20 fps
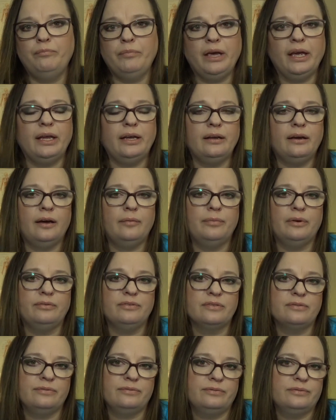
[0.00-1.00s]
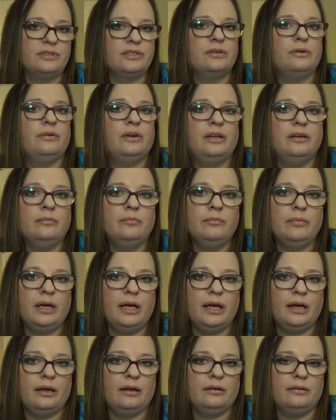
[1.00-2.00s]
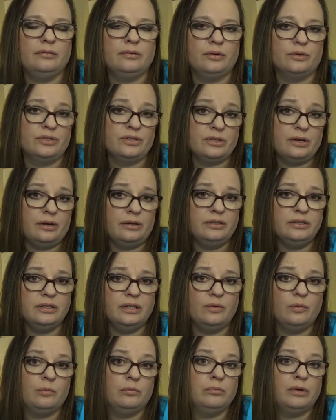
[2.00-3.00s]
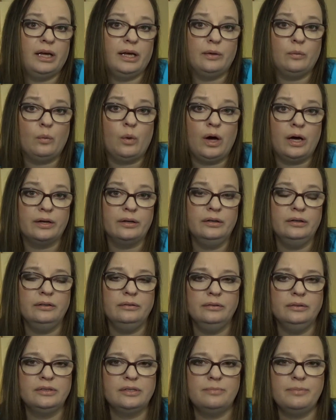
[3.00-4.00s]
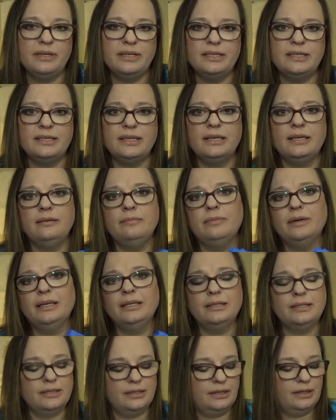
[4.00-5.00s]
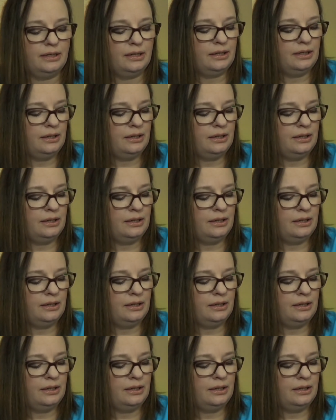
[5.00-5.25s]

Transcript: made up of sodium or salt and water. It's a bit sticky, but